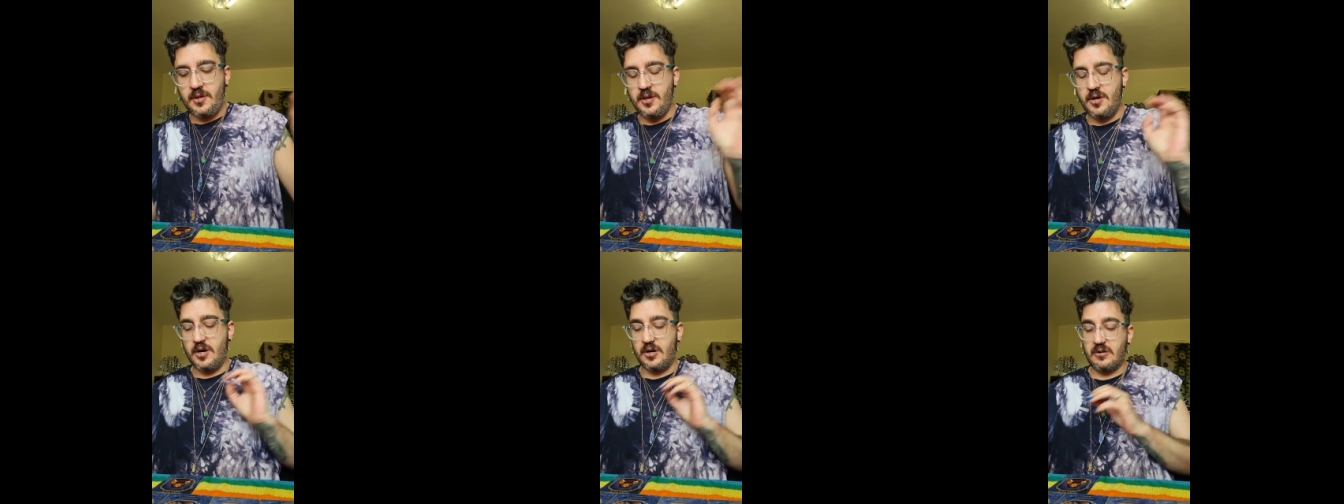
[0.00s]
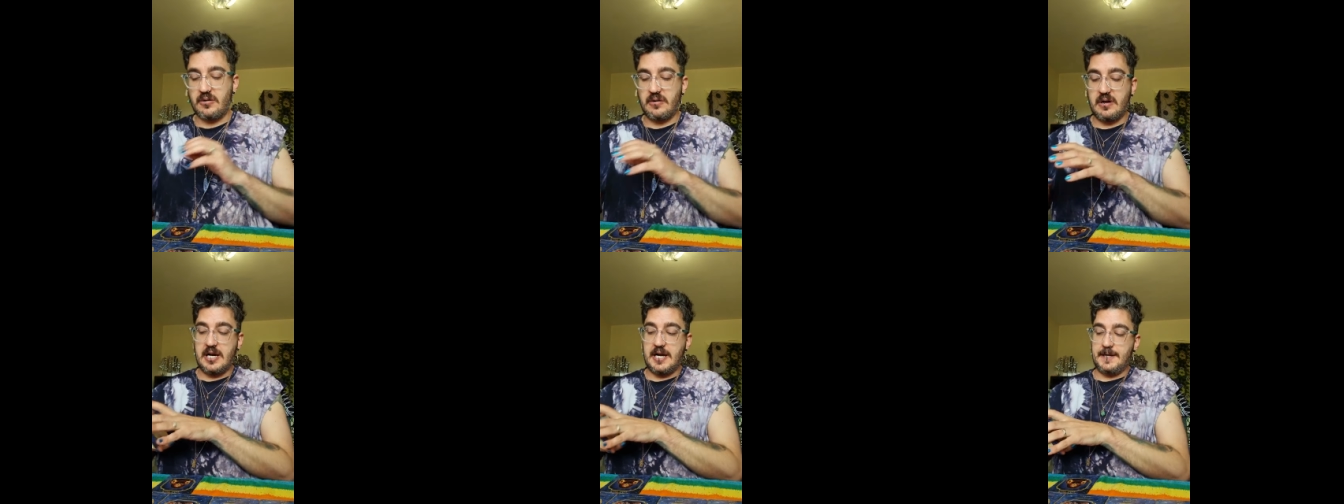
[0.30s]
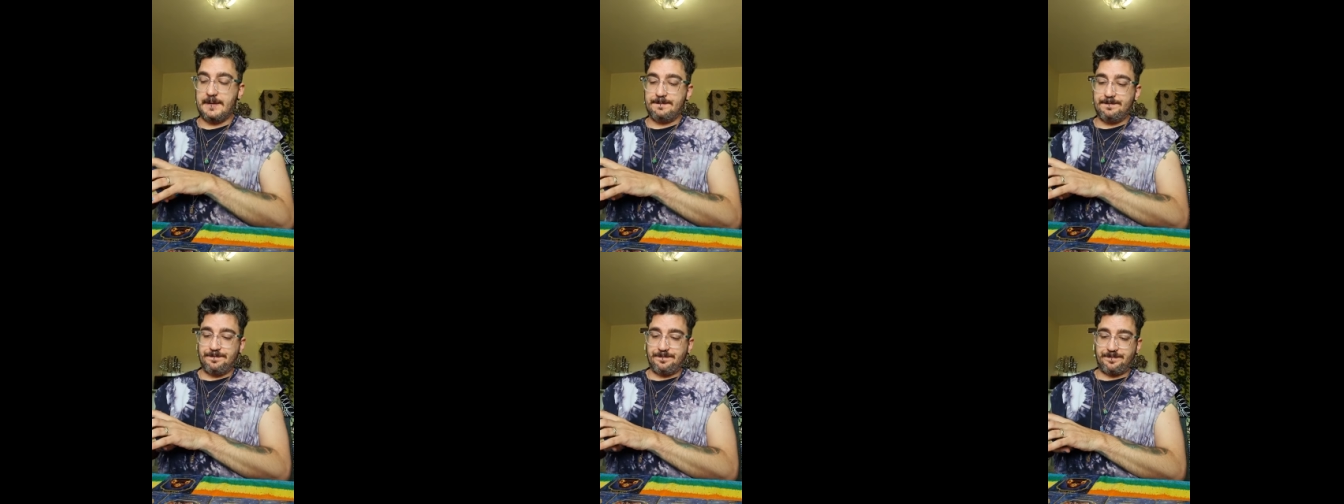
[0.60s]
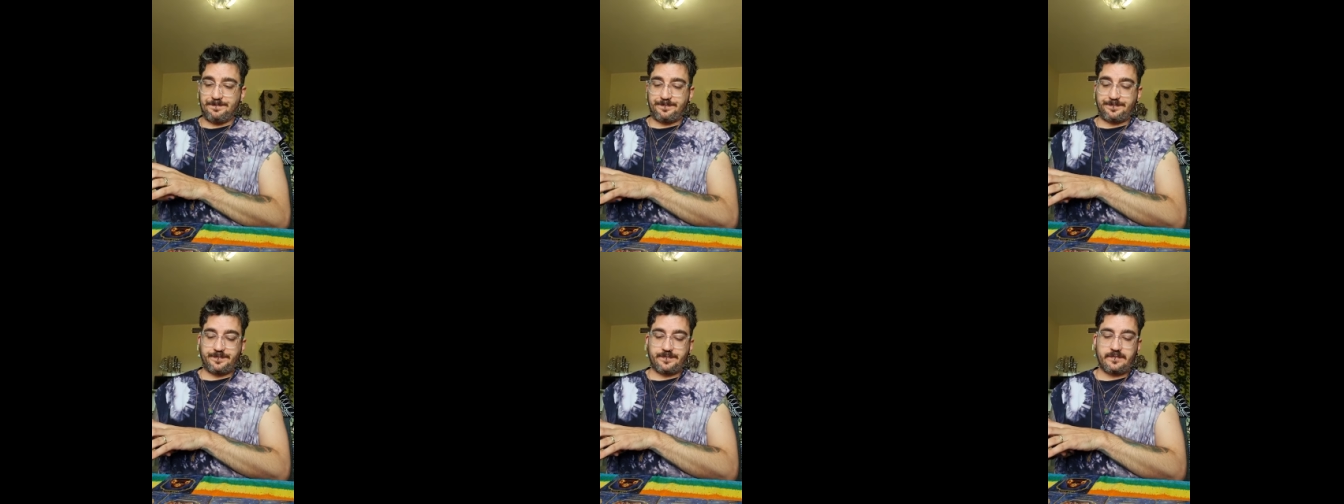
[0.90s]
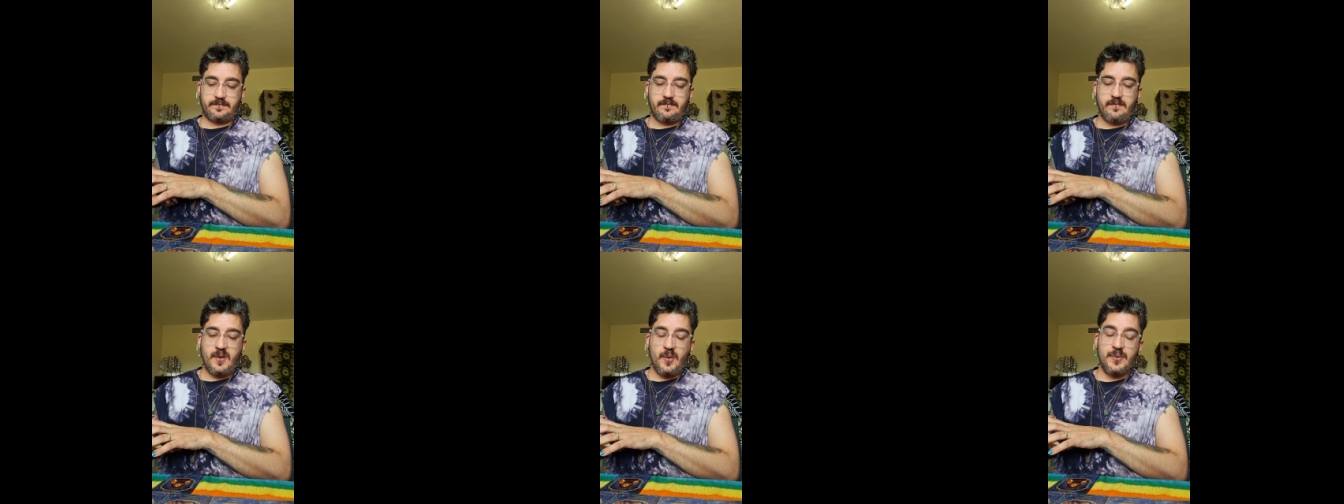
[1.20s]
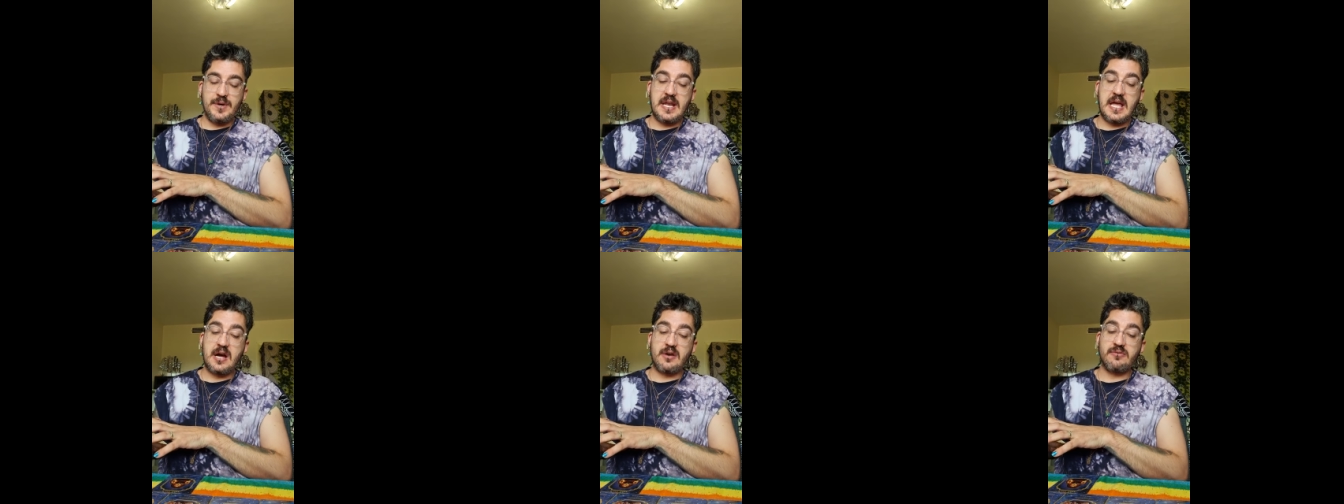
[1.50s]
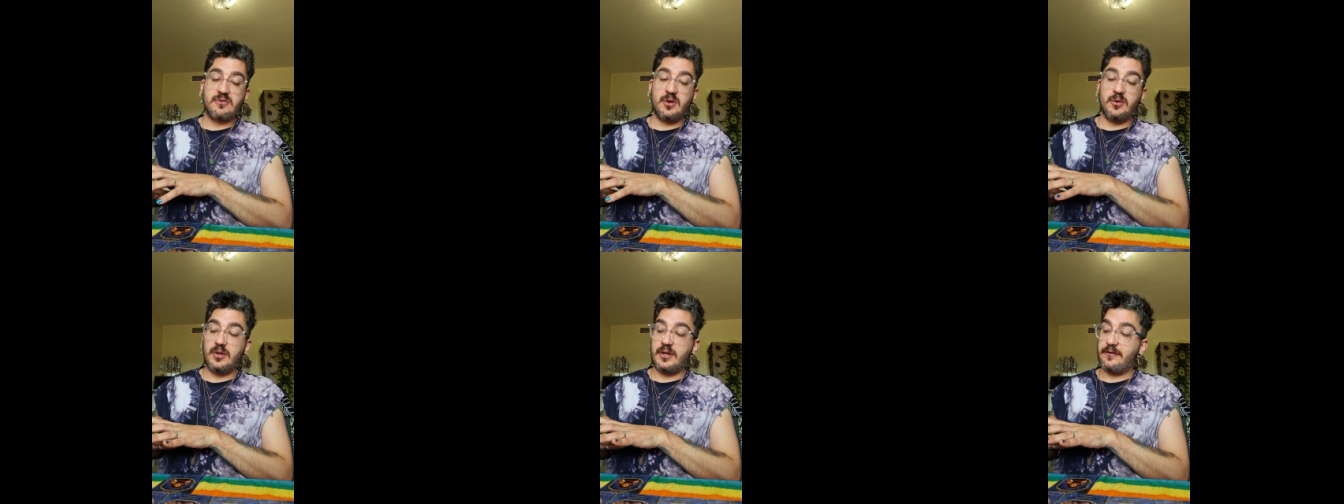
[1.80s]
All right, we're now
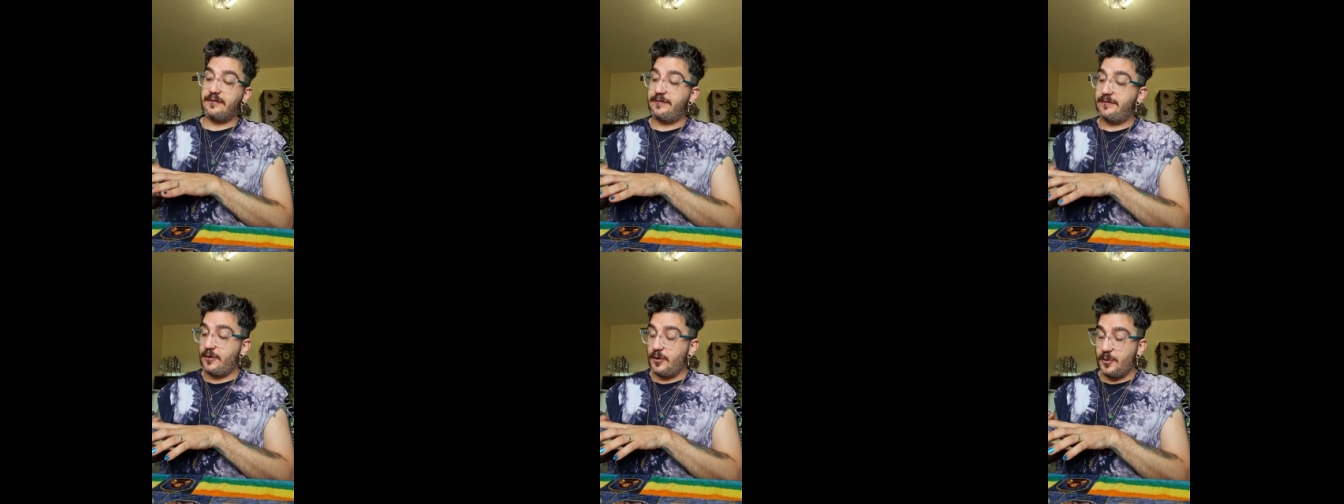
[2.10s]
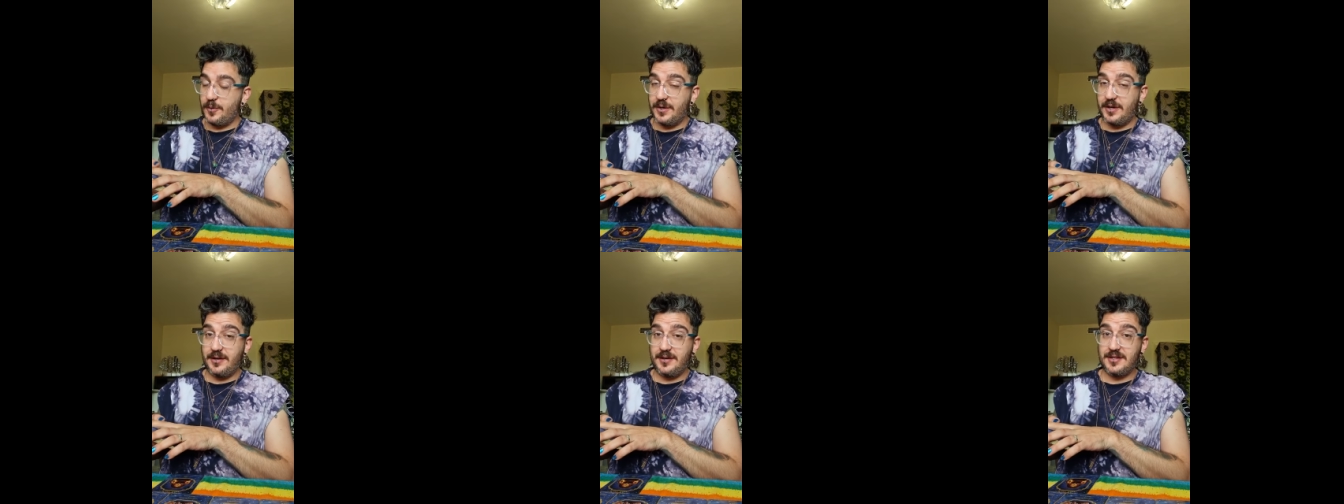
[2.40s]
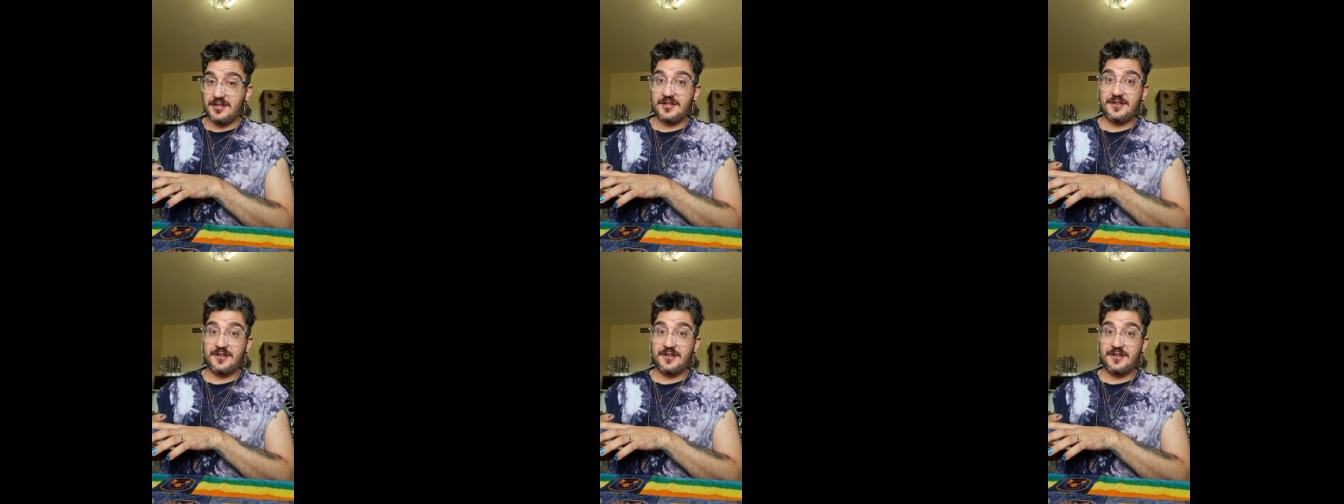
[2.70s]
rolling forward